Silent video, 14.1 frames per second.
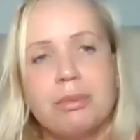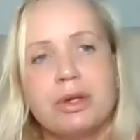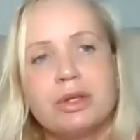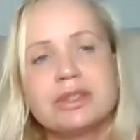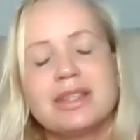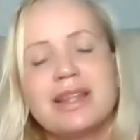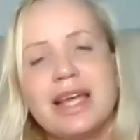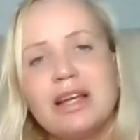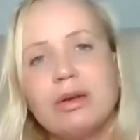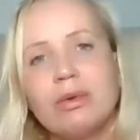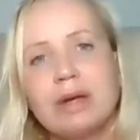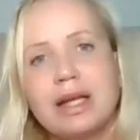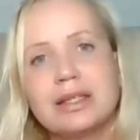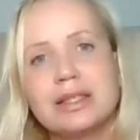Because they
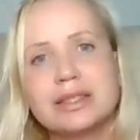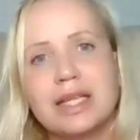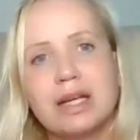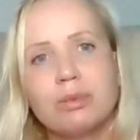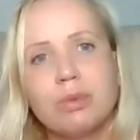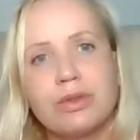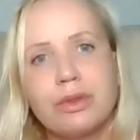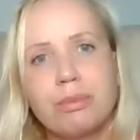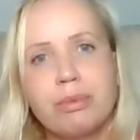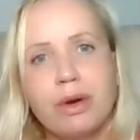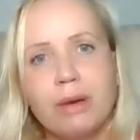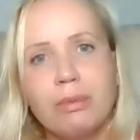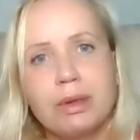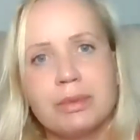don't understand what the
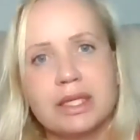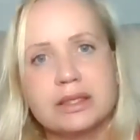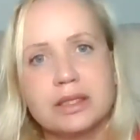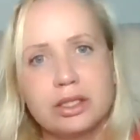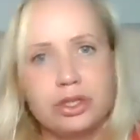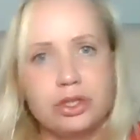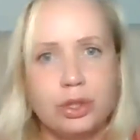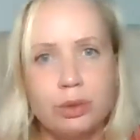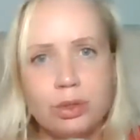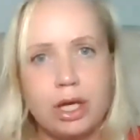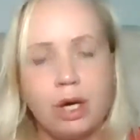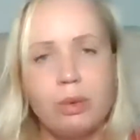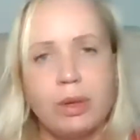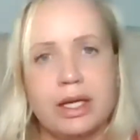problem is. You
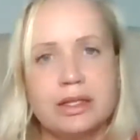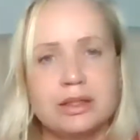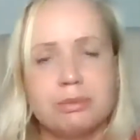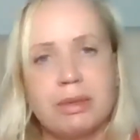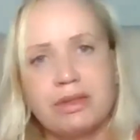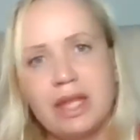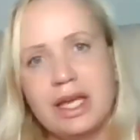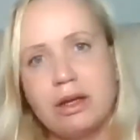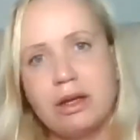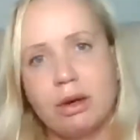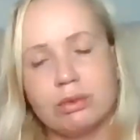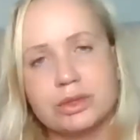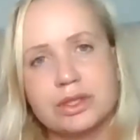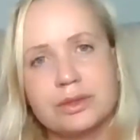know it, but they
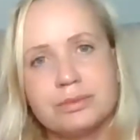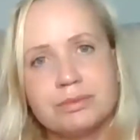don't.